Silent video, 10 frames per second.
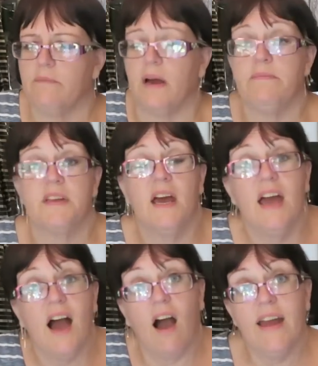I'm, I'm,
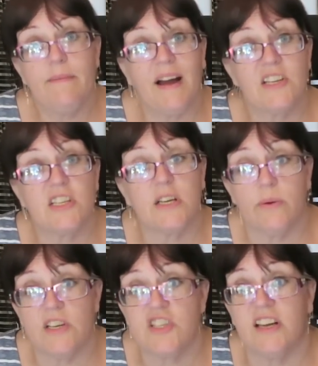I am actually
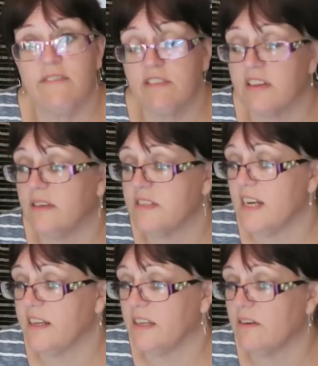questioning everything I'm
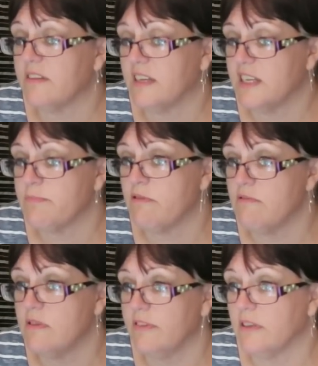telling you. I think it's
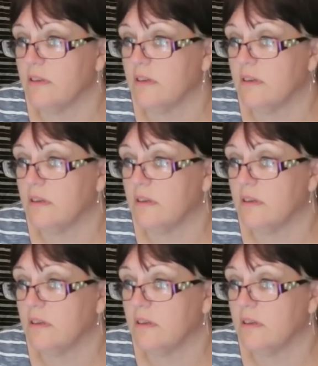Peruvian.